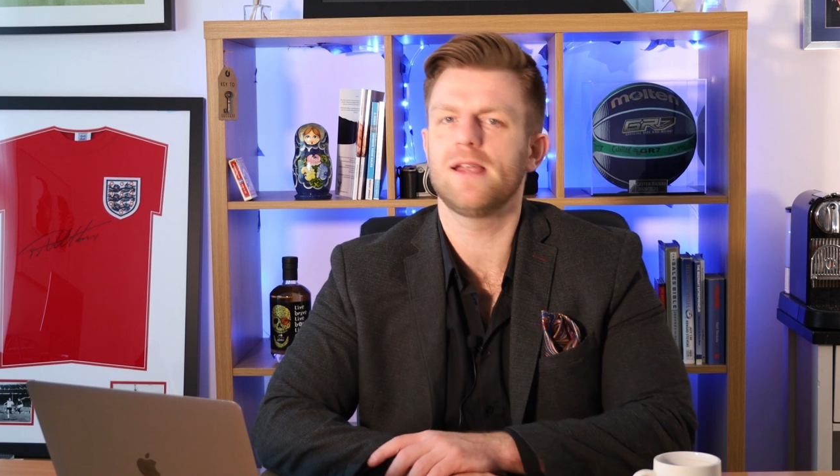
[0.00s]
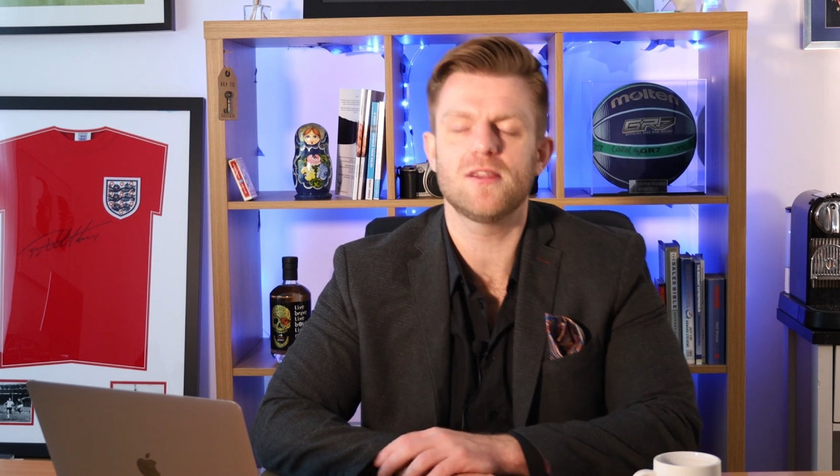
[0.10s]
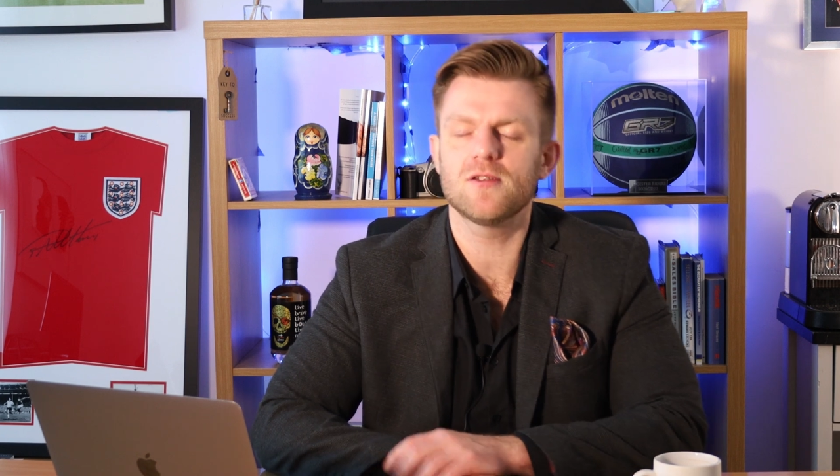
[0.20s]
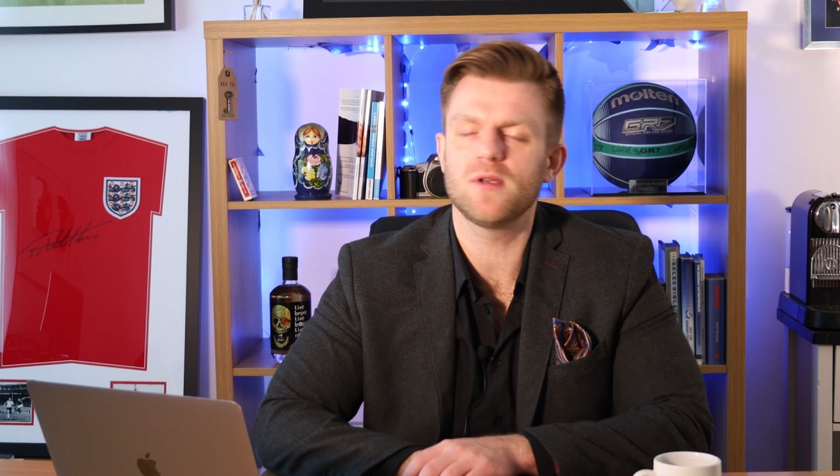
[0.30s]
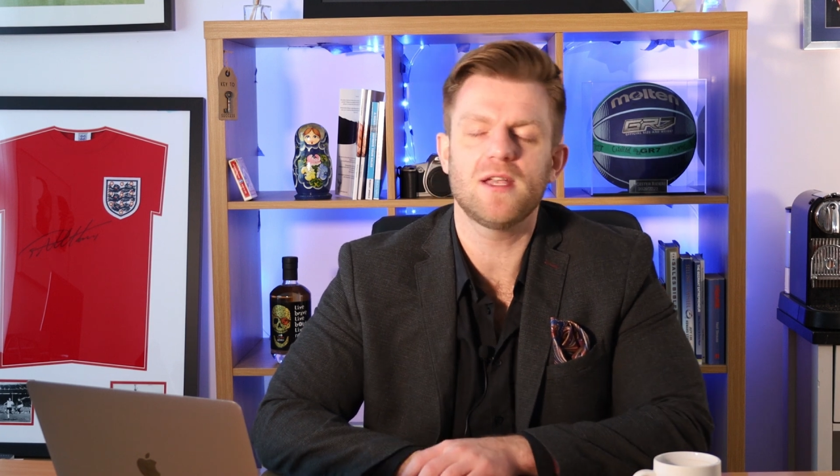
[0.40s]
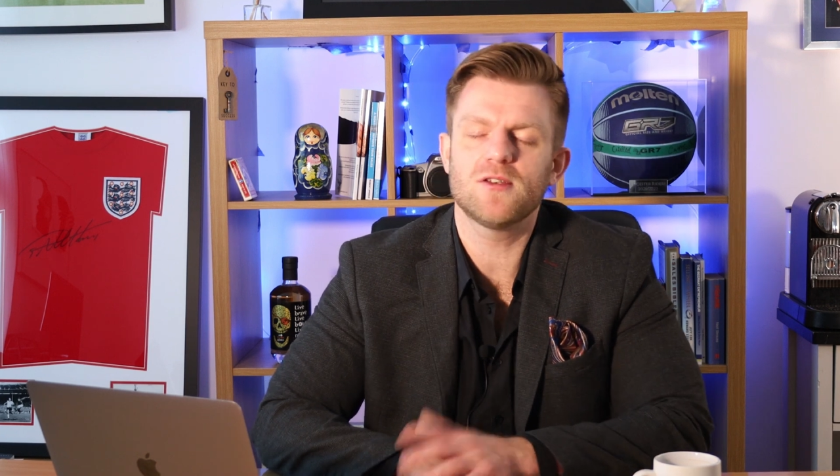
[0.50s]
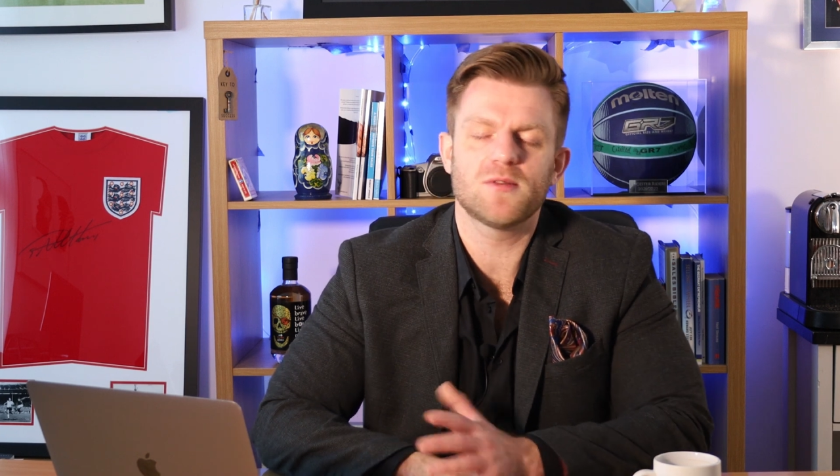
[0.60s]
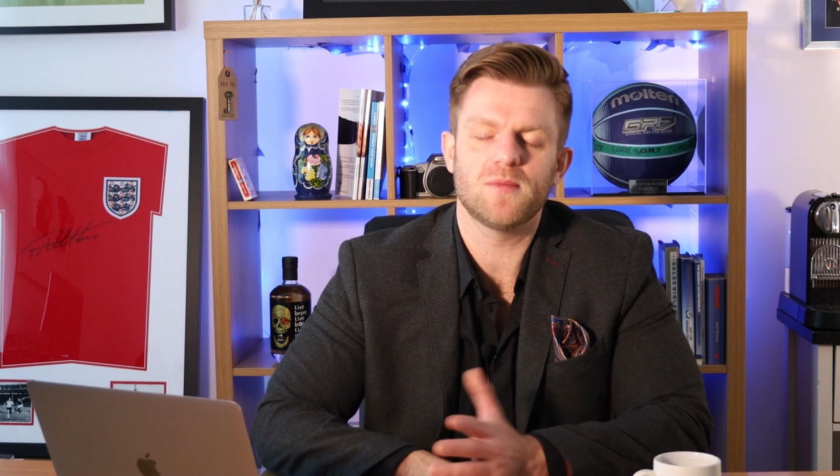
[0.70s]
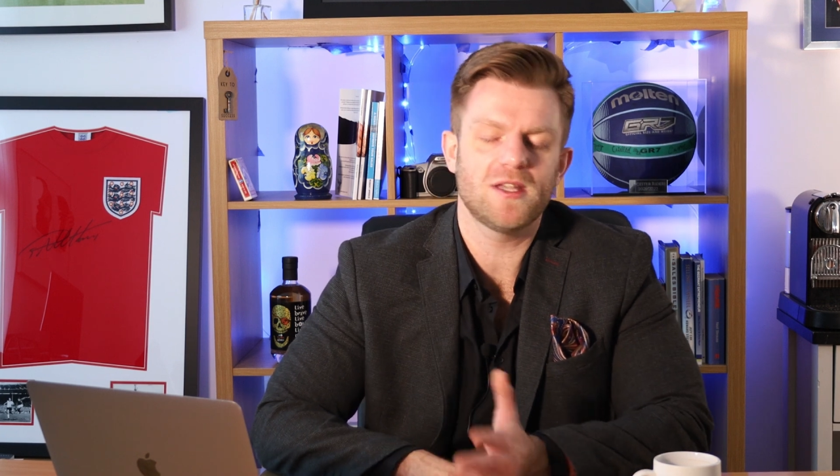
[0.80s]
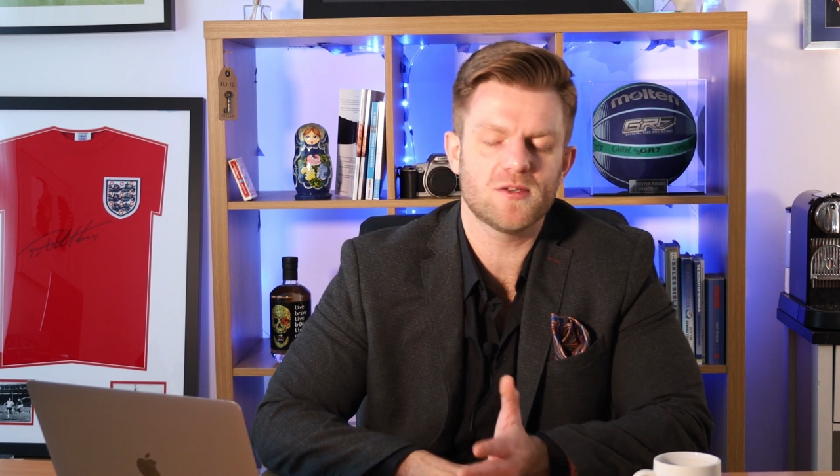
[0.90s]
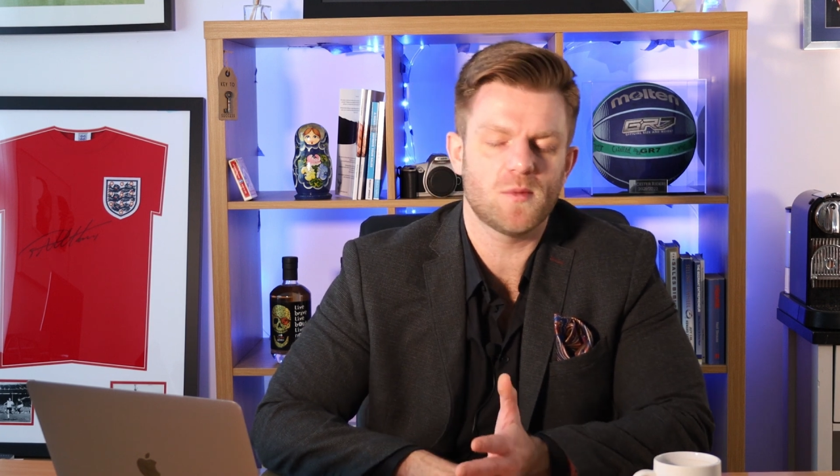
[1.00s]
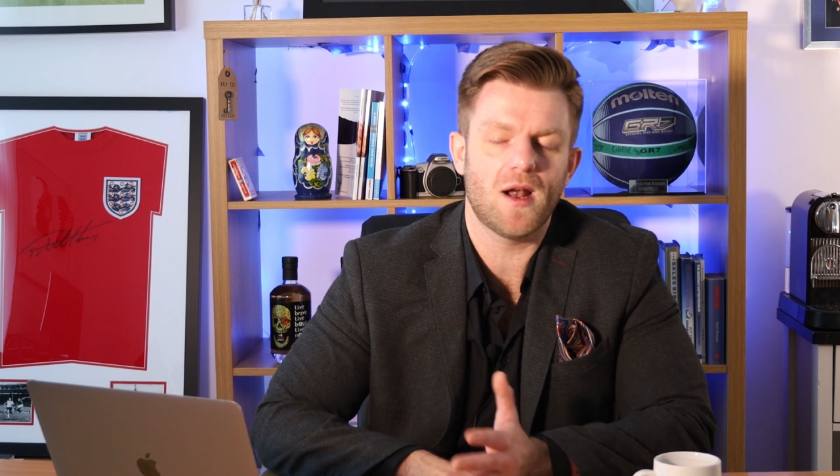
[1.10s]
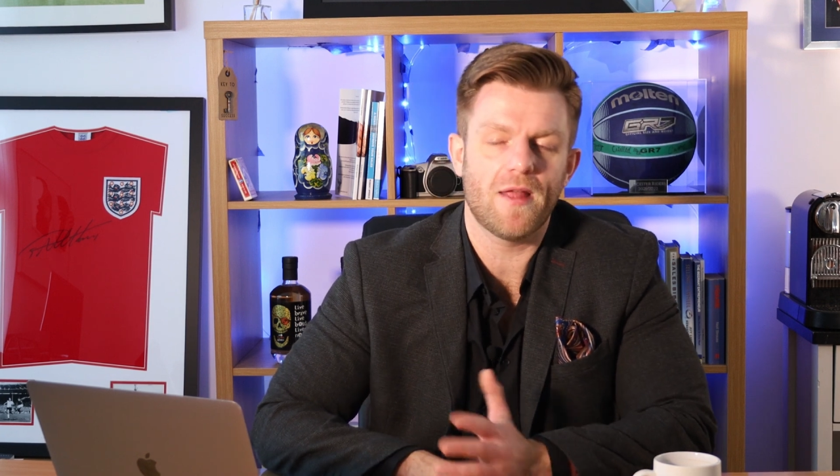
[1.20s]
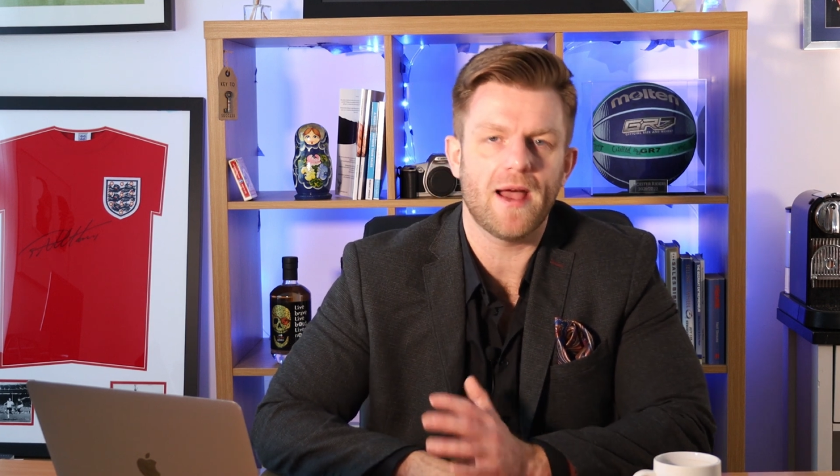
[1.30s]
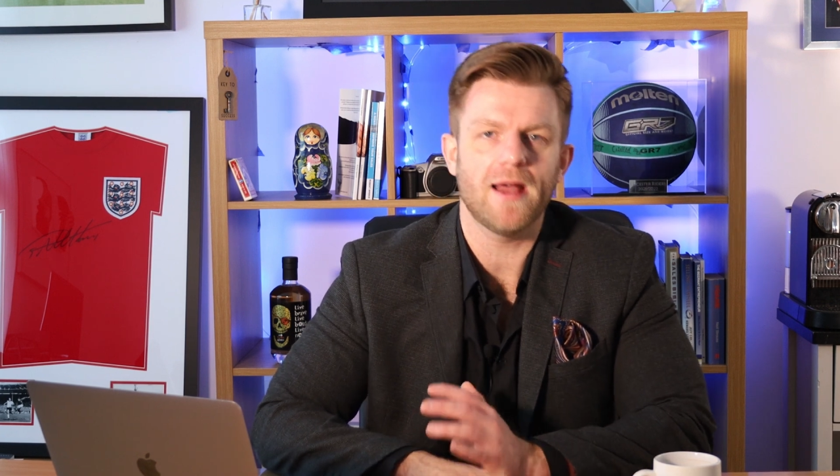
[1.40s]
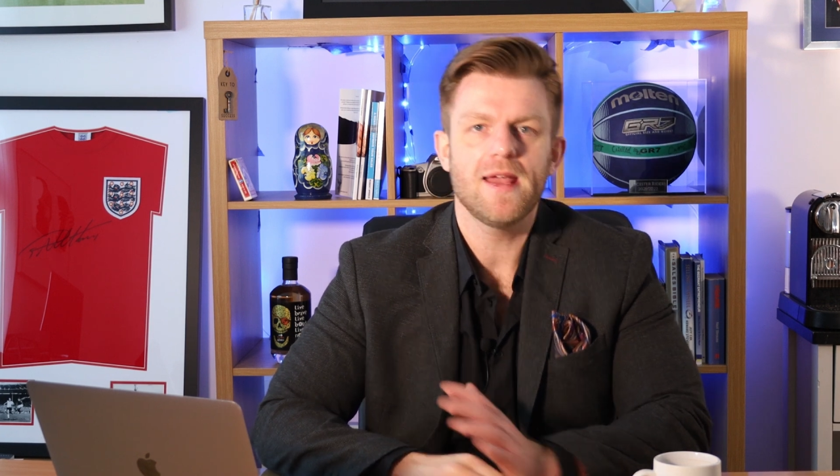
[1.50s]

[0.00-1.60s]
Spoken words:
It doesn't work like